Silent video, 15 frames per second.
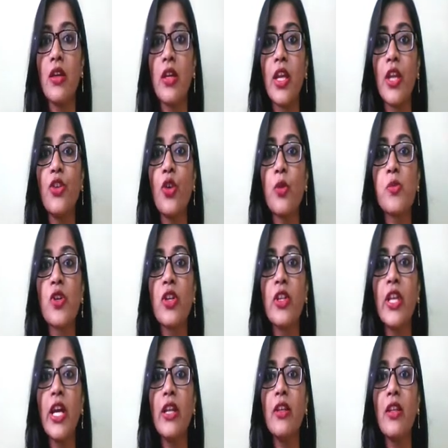Can you observe
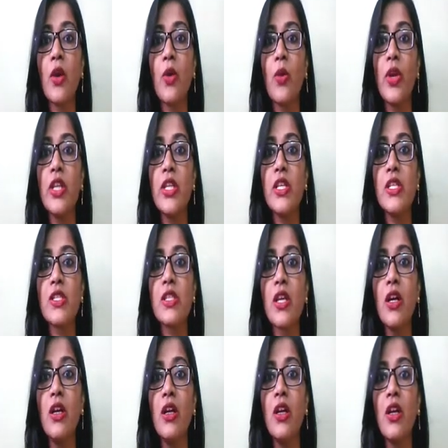that? Now it is
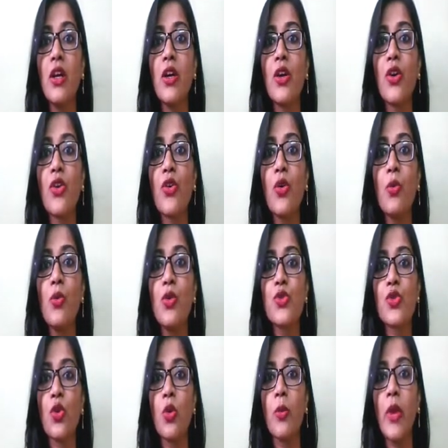the
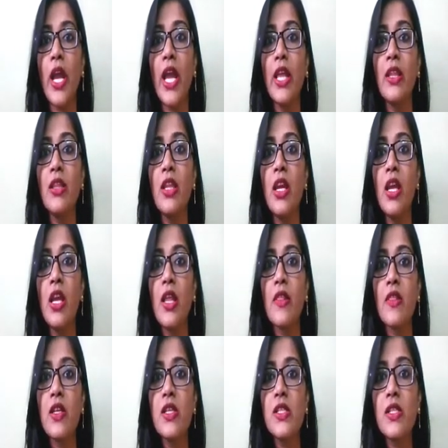chromosome and
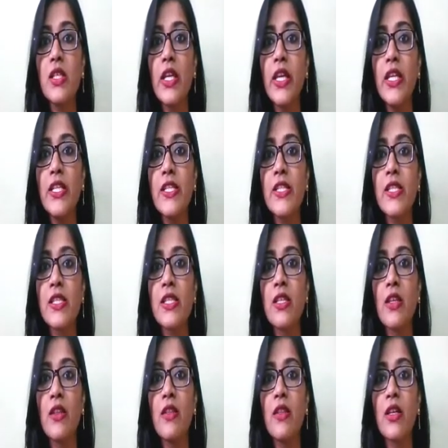this is
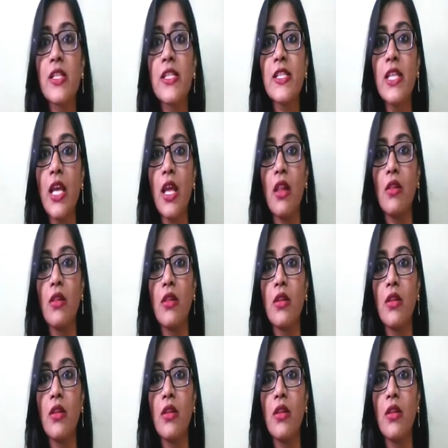the cell.